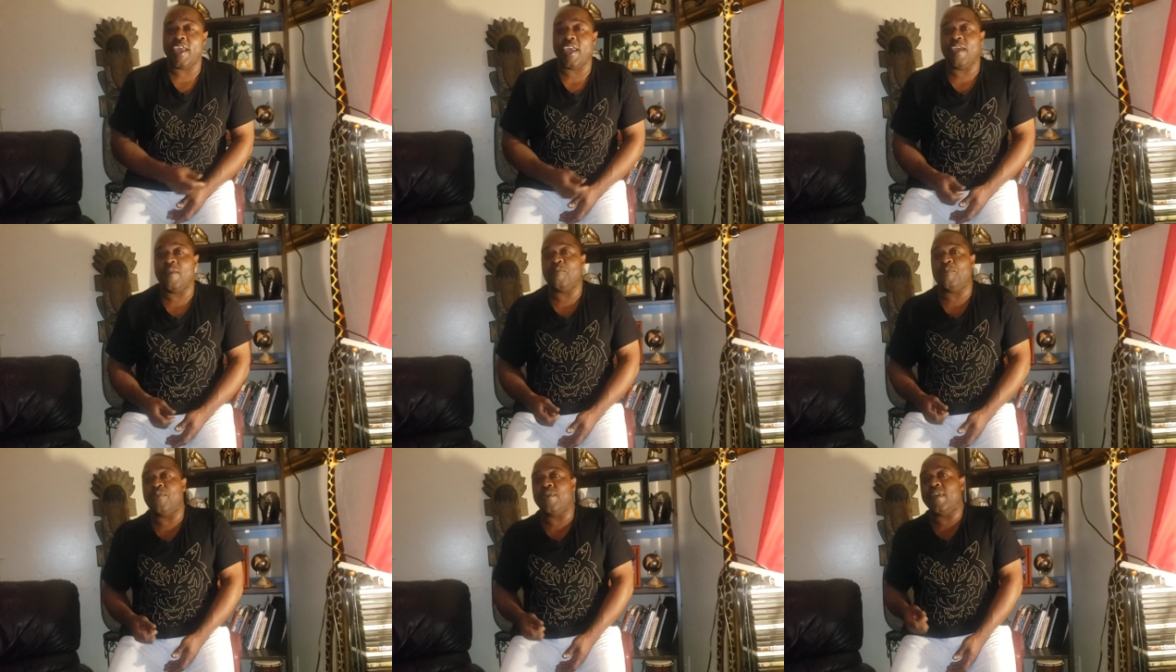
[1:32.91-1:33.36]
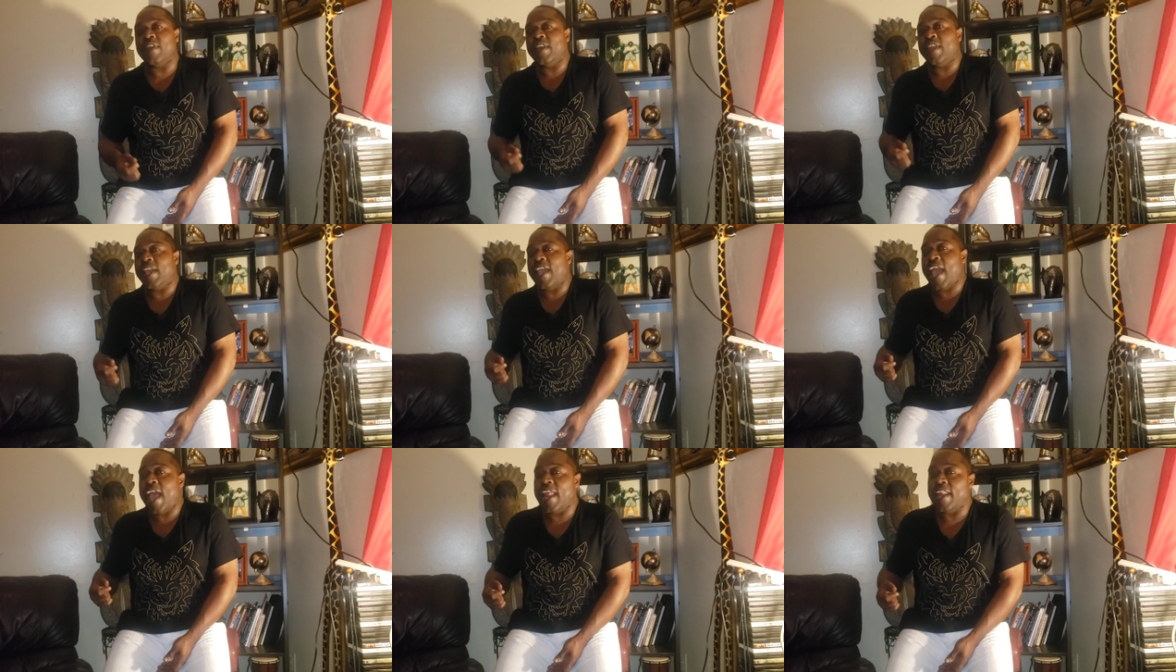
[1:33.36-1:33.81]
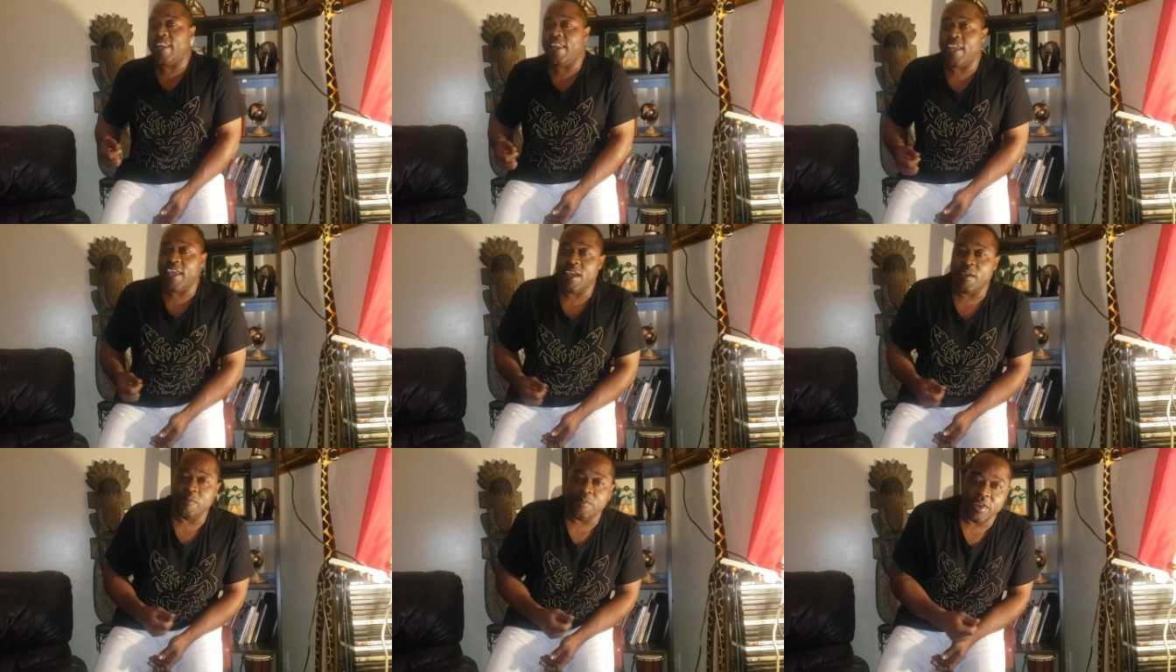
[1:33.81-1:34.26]
and putting the
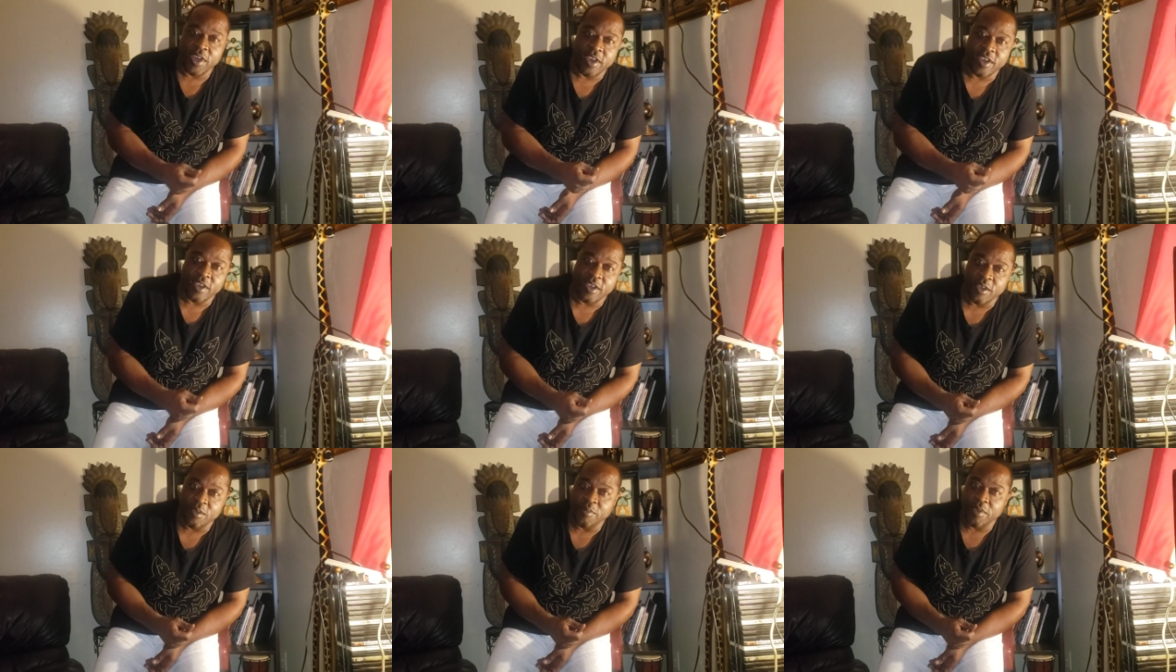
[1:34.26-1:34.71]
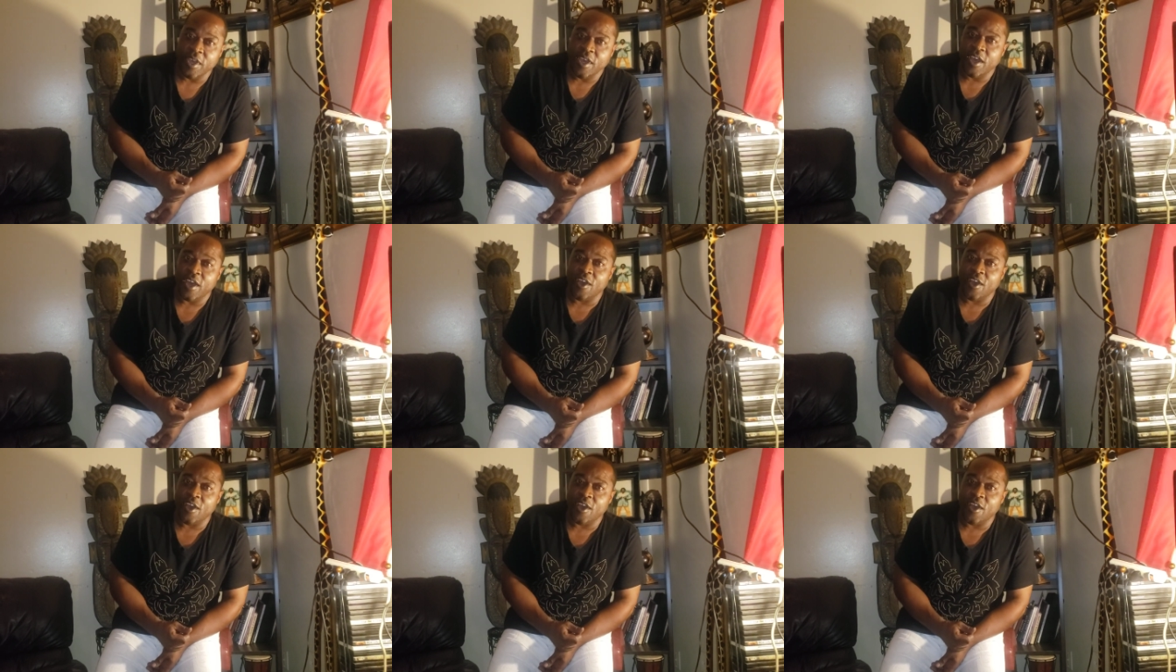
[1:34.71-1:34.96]
goddamn nub